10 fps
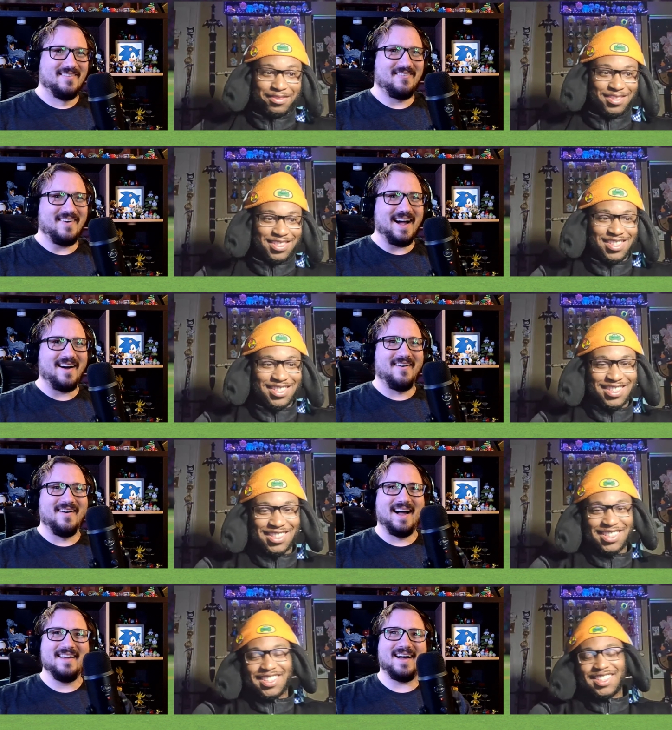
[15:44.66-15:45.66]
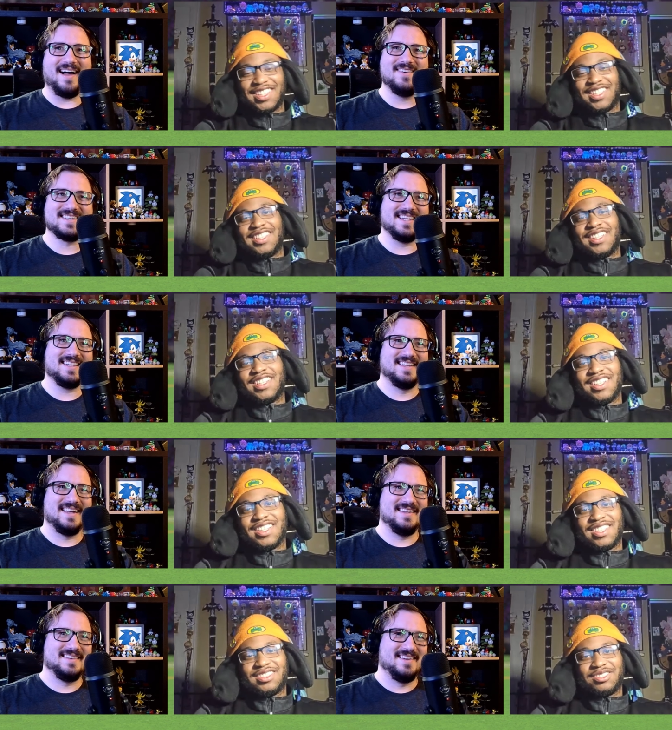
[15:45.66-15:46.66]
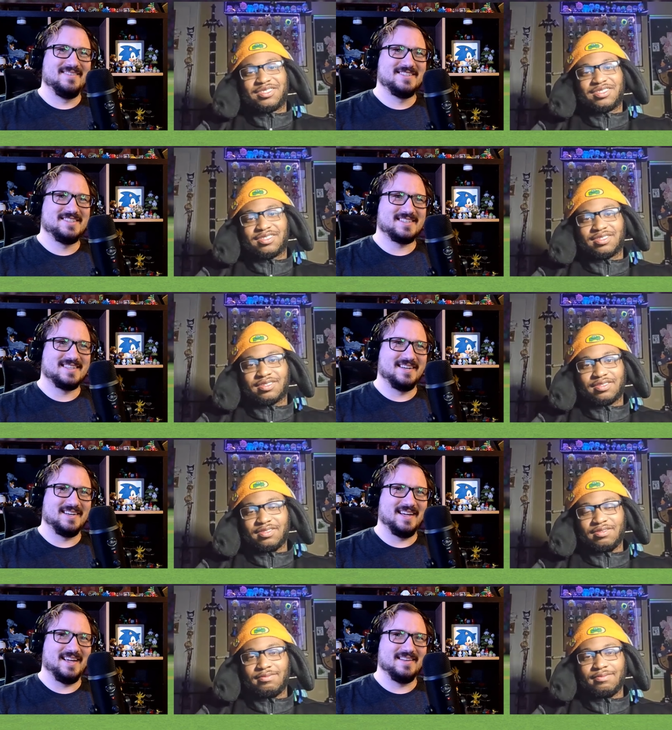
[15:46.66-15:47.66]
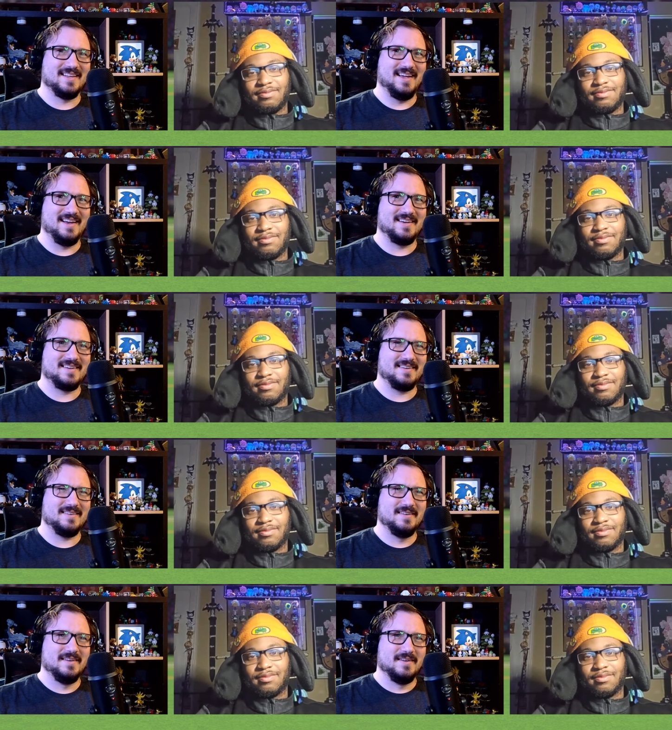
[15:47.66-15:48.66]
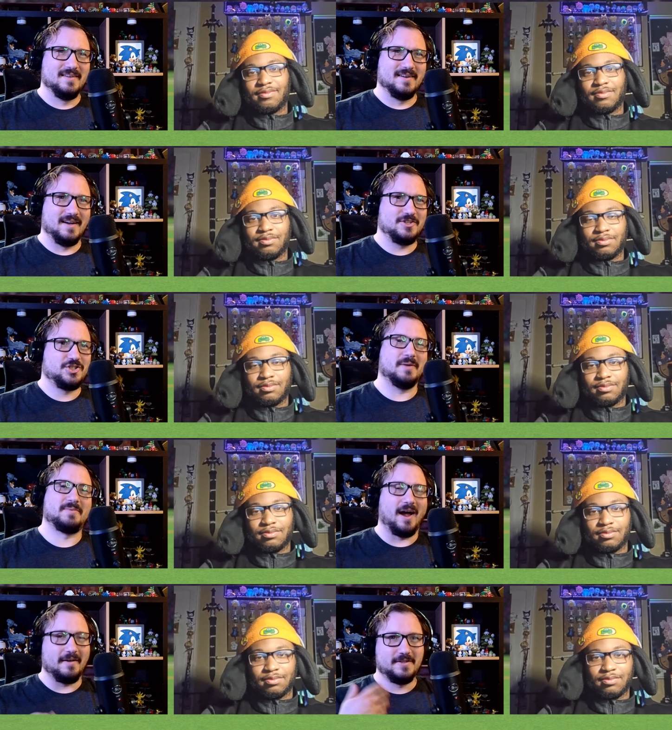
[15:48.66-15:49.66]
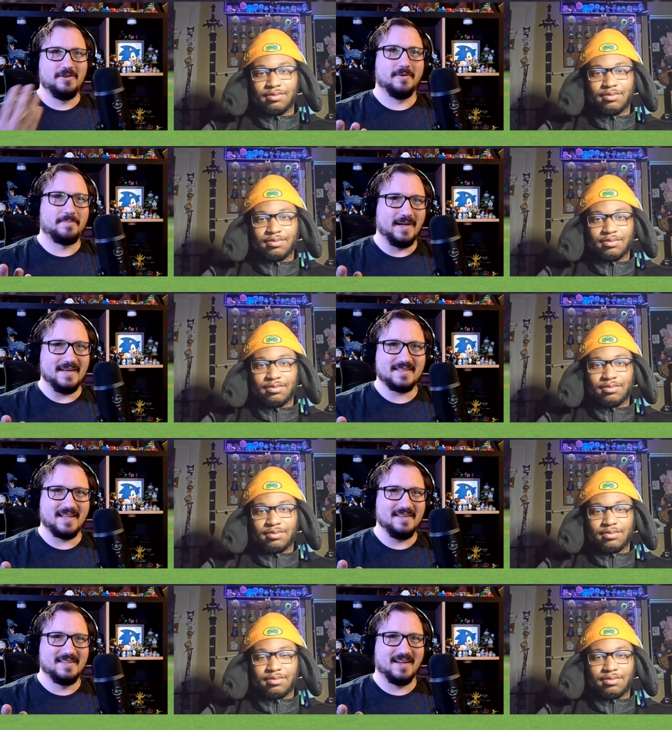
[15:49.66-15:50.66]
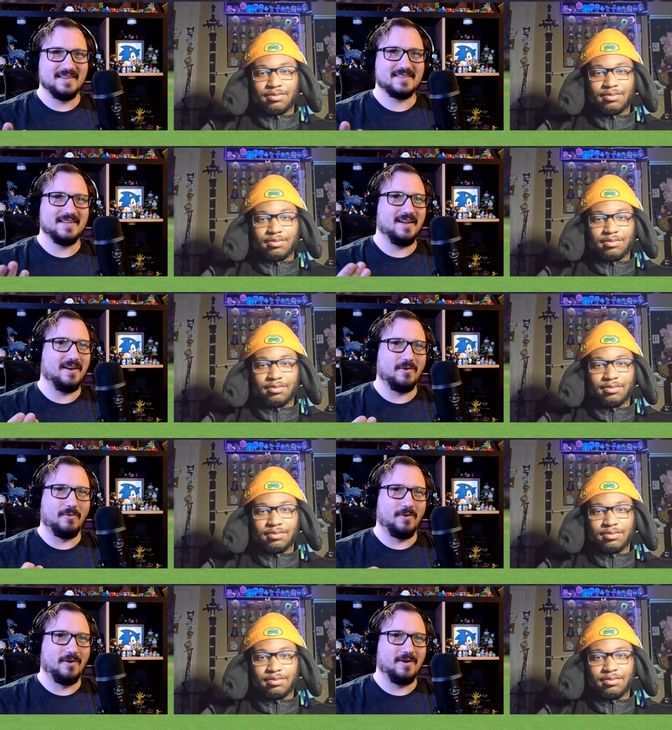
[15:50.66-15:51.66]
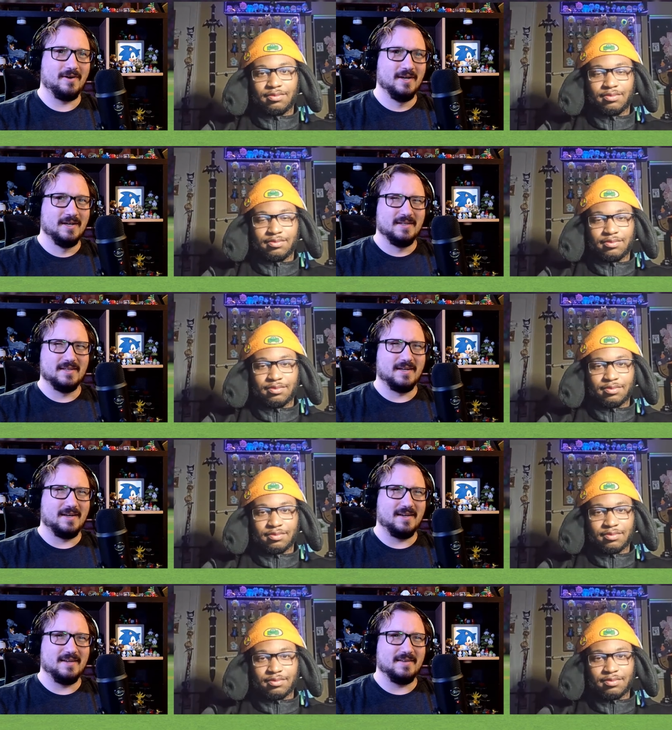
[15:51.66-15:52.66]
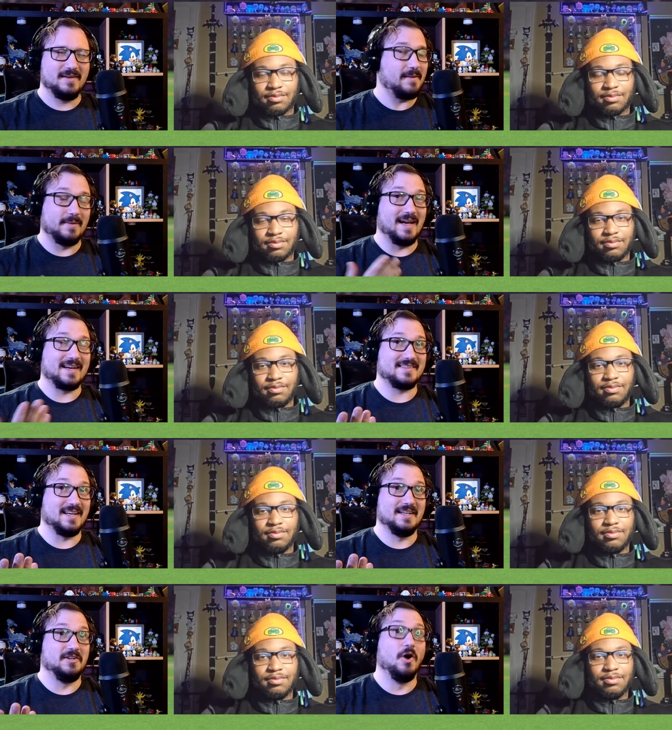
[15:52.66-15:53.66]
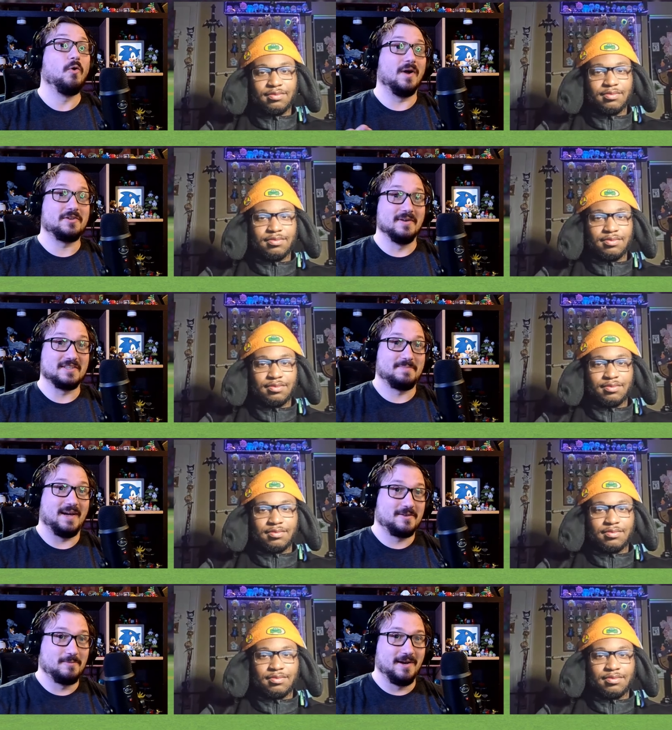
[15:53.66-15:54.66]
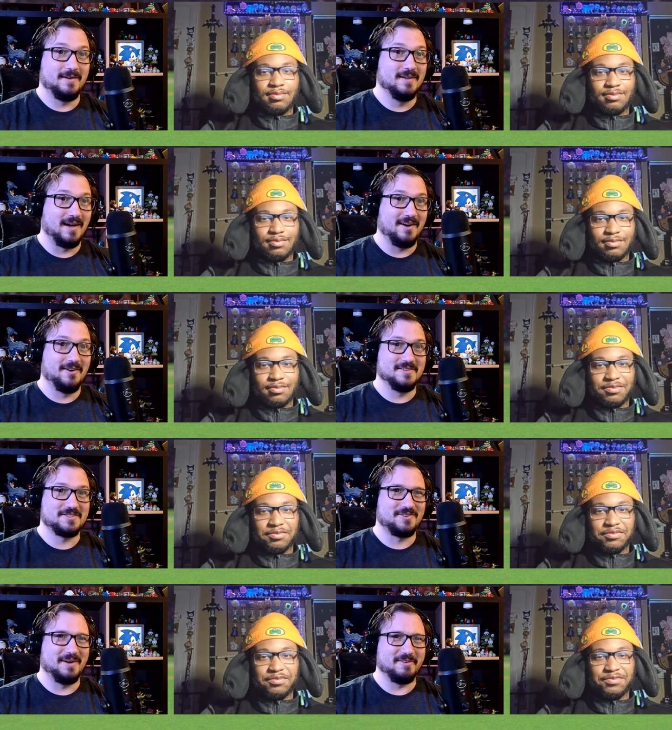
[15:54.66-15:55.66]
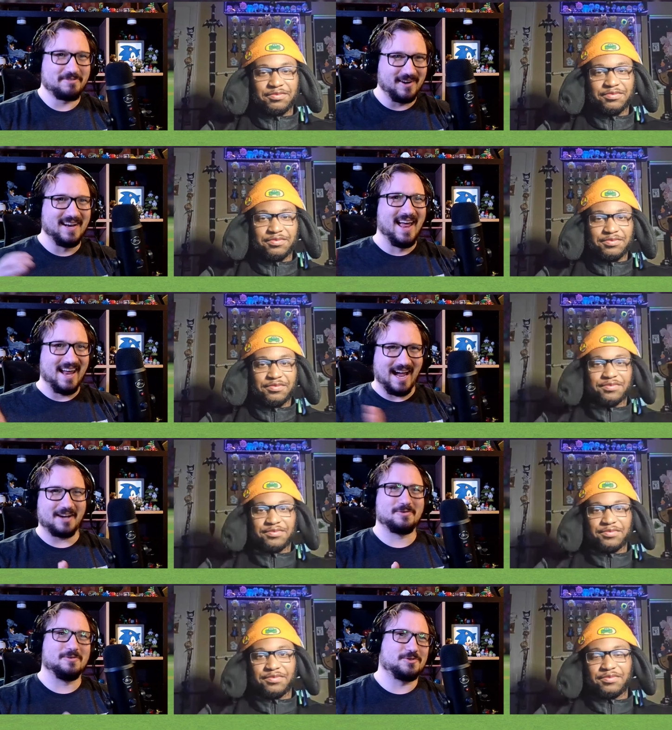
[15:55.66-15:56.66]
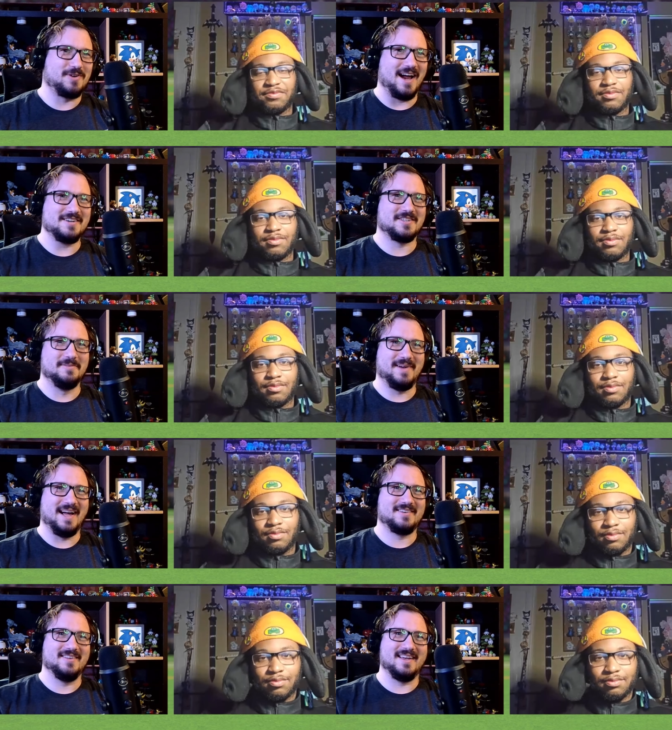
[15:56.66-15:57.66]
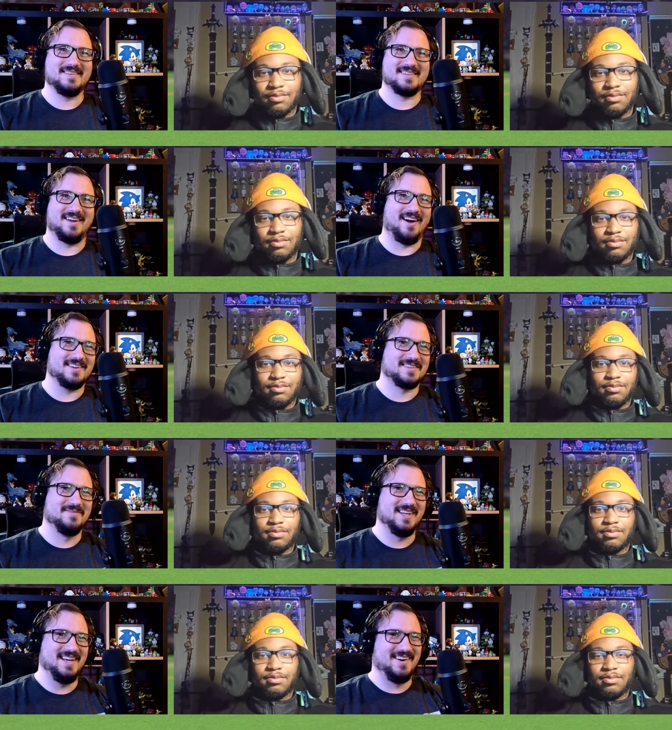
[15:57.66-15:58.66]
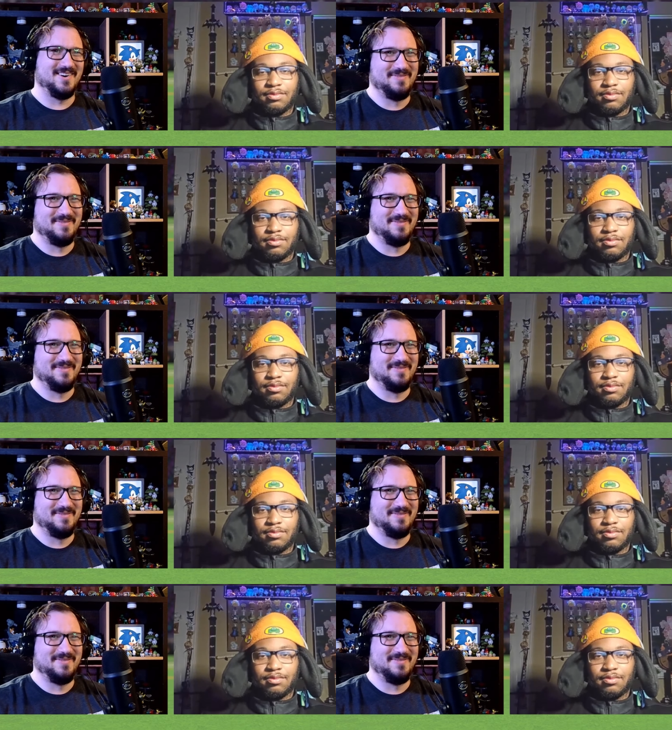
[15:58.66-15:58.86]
Speaker 1: wow, I, I was thinking that it, it was just going to get like uh, shipped off to a place that does it or uh, yeah, I mean, I guess I didn't know what to expect when I heard destroying, but for actual trash compactor, that's awesome to hear